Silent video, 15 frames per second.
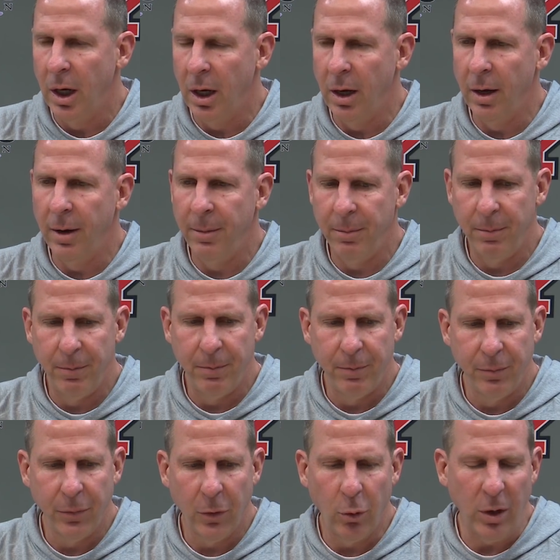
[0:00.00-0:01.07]
and
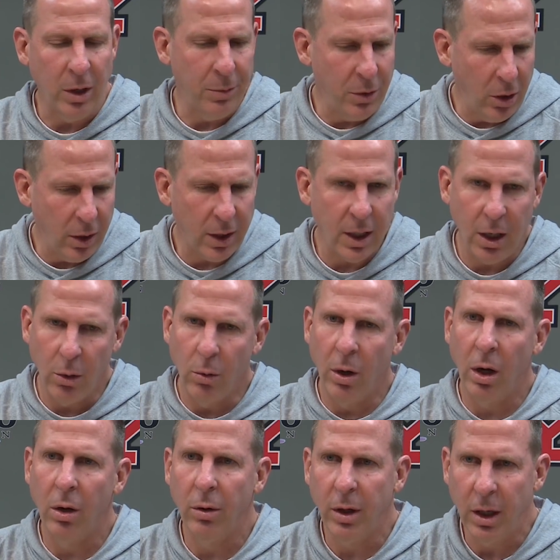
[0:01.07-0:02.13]
we communicate
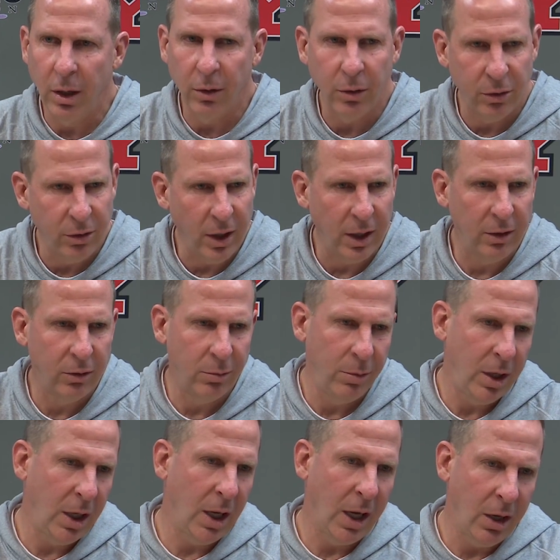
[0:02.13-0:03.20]
well. He understands
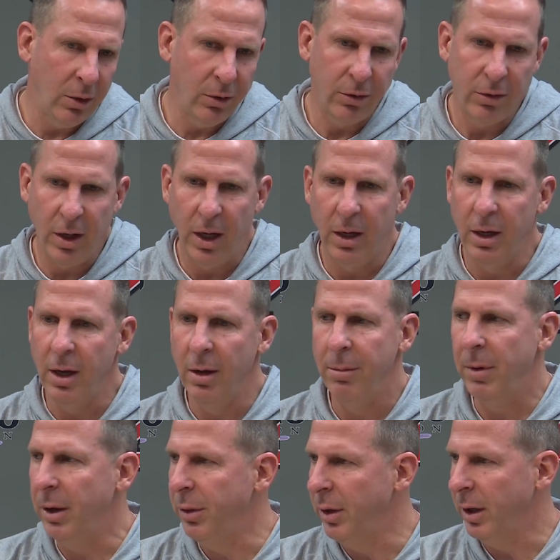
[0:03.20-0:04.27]
me. I understand
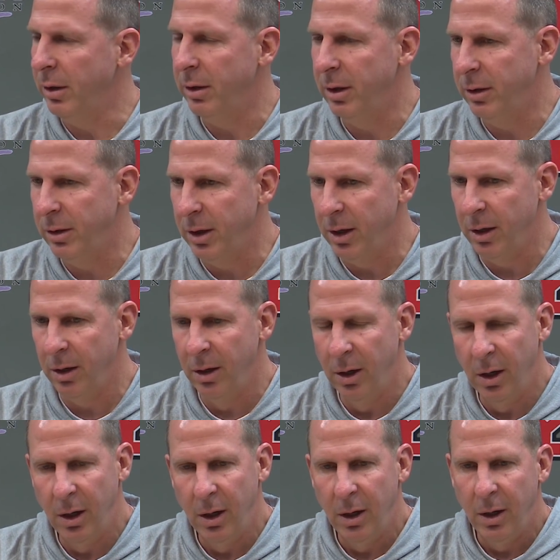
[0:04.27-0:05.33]
him. I think that
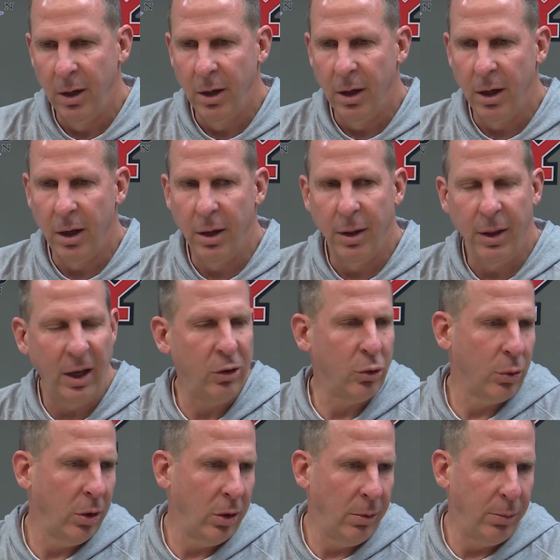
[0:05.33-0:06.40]
that's
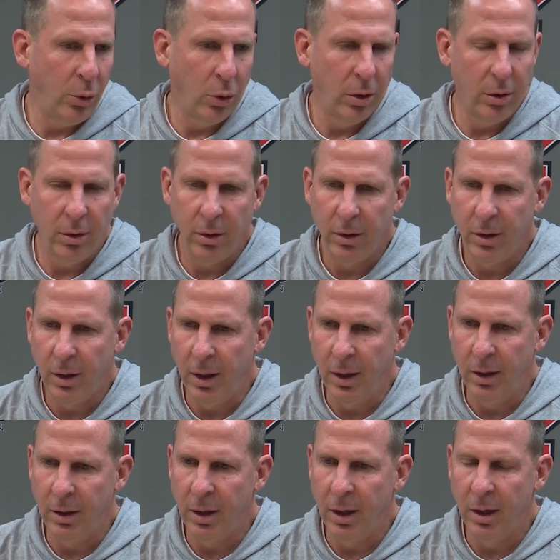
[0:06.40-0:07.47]
real important.
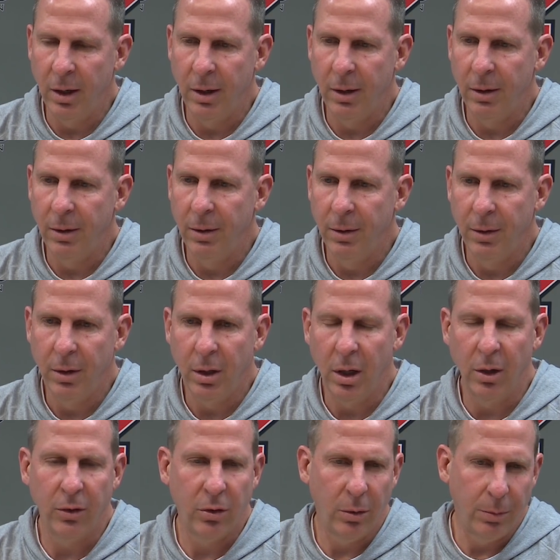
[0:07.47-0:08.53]
And, you
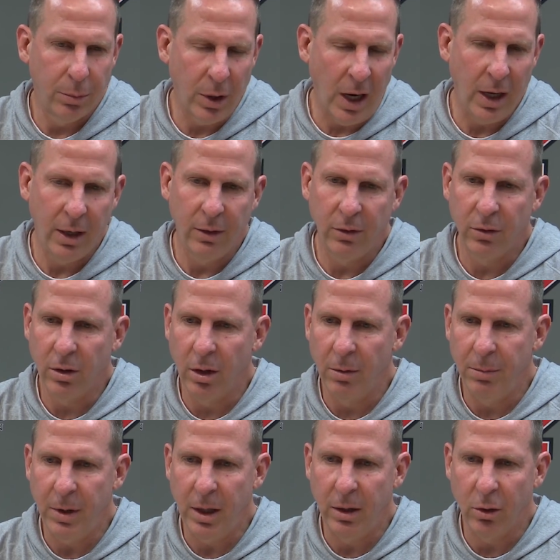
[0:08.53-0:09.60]
know, so Brian's going to
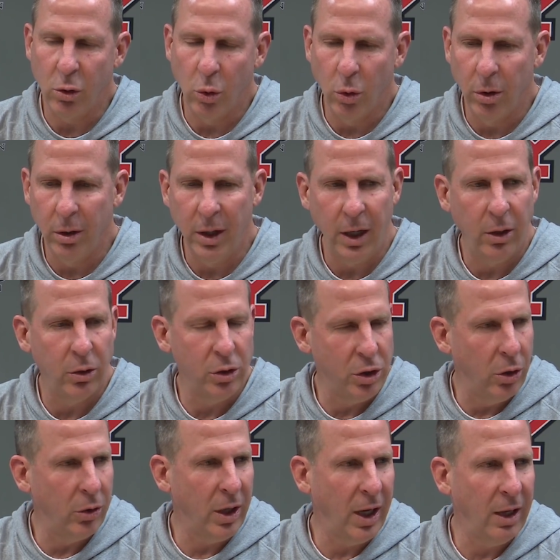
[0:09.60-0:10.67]
be the coordinator.
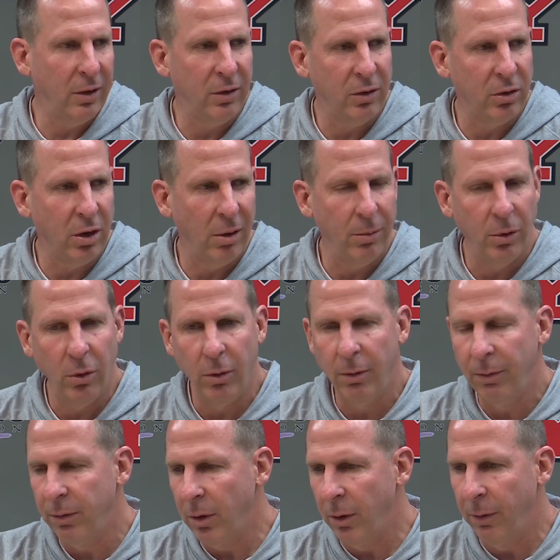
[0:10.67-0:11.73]
Joe Gans is going to
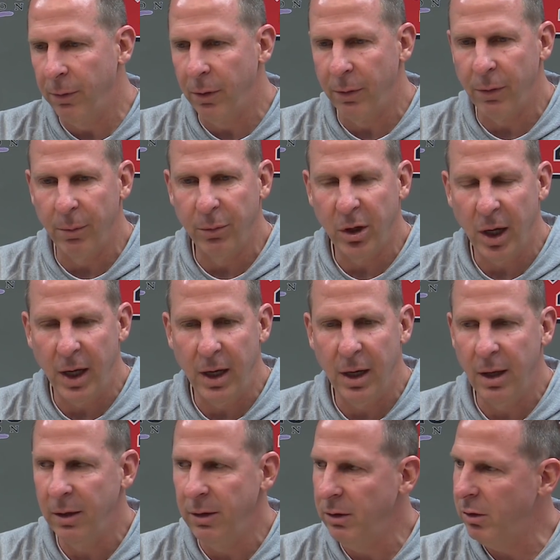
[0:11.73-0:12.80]
move over from tight
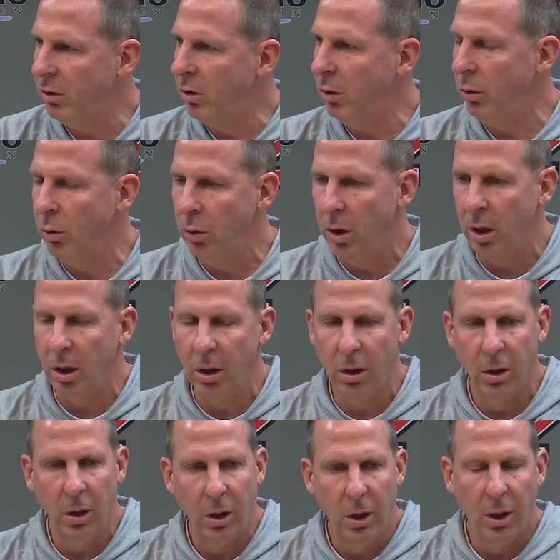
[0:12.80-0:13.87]
ends to
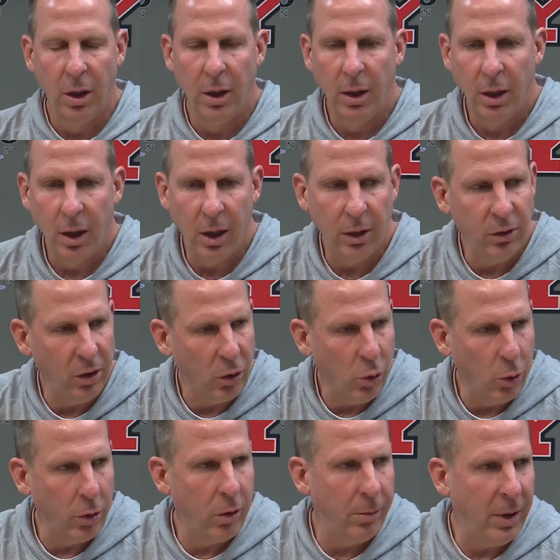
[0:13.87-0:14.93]

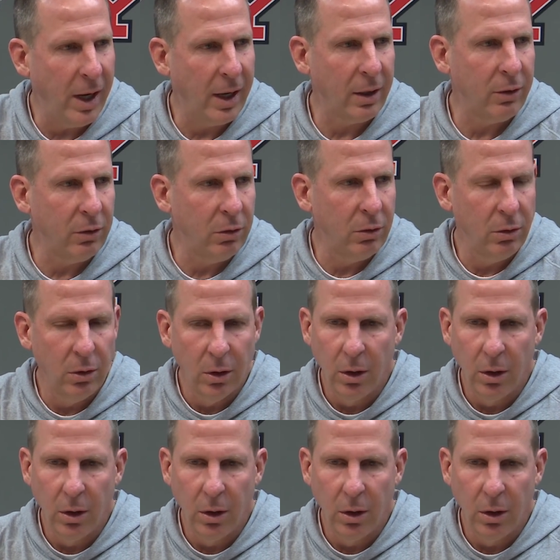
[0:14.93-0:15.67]
quarterbacks.